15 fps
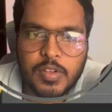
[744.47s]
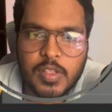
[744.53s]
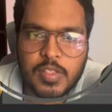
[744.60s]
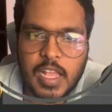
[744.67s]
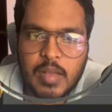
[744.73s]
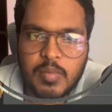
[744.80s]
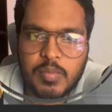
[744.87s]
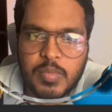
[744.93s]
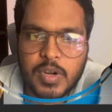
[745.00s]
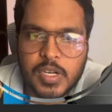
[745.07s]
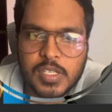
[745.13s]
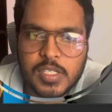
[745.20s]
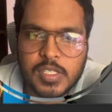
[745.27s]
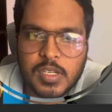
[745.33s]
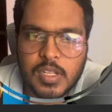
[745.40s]
snap
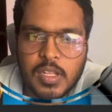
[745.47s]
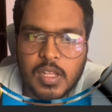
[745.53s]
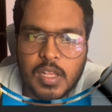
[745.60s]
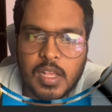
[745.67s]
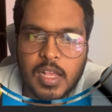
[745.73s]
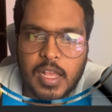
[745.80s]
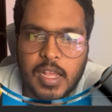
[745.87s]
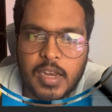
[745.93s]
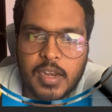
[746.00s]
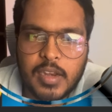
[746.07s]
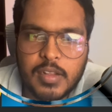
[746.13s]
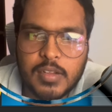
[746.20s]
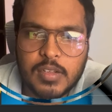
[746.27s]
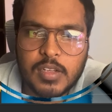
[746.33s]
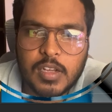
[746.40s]
brush, and
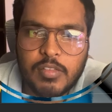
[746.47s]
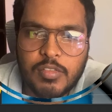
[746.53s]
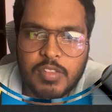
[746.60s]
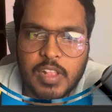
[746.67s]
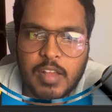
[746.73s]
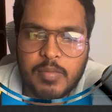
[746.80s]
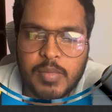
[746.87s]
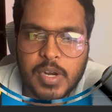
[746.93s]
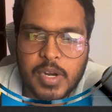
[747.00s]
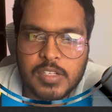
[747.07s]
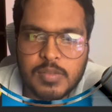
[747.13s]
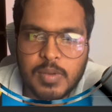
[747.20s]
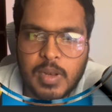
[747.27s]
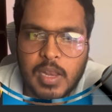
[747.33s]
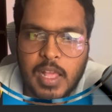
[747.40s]
curve snap
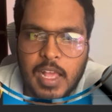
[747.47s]
brush will